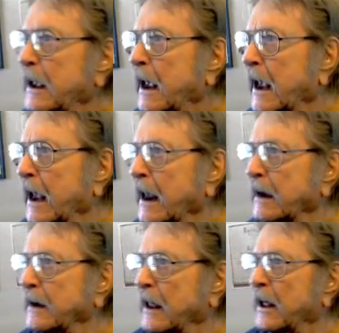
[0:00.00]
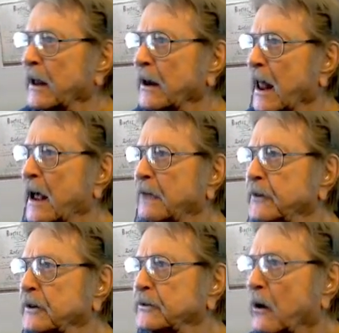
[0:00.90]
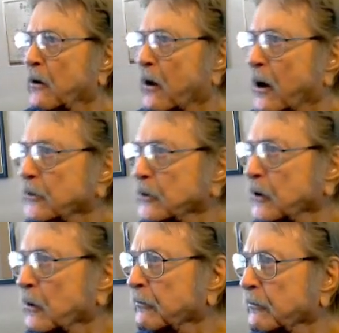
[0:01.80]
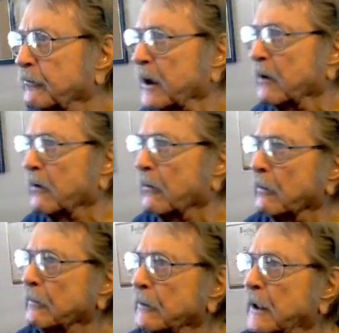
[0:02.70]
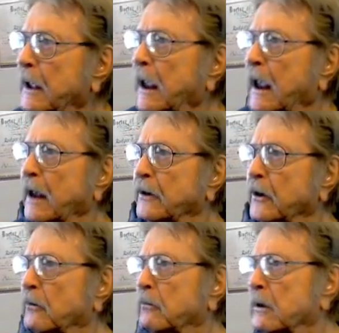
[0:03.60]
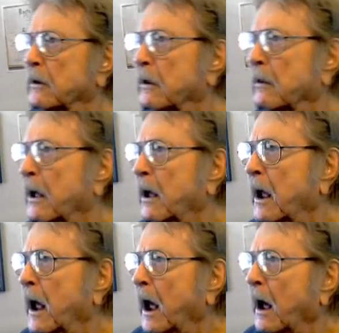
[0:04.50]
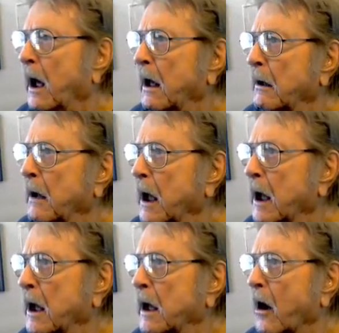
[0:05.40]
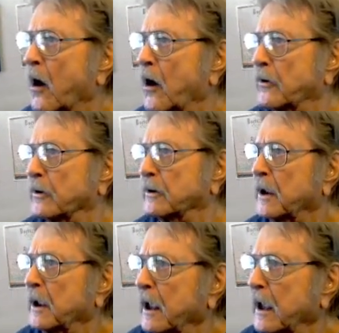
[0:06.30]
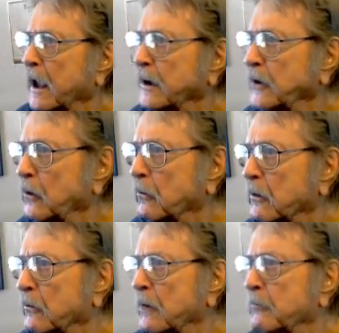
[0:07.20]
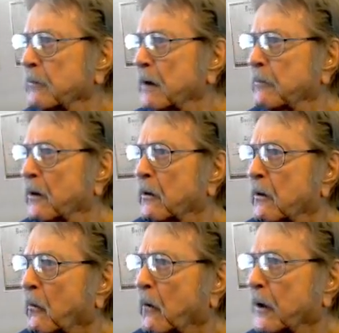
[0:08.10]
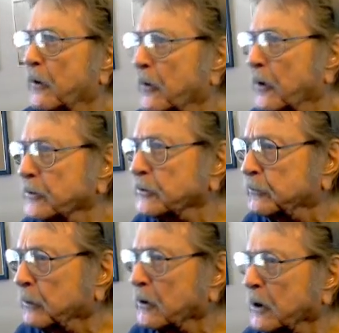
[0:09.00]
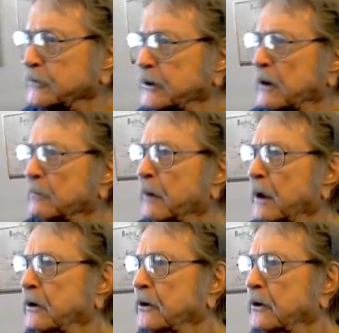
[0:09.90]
And life is hard, you will fail. And you will hurt. And you will remember what hurts because it will make you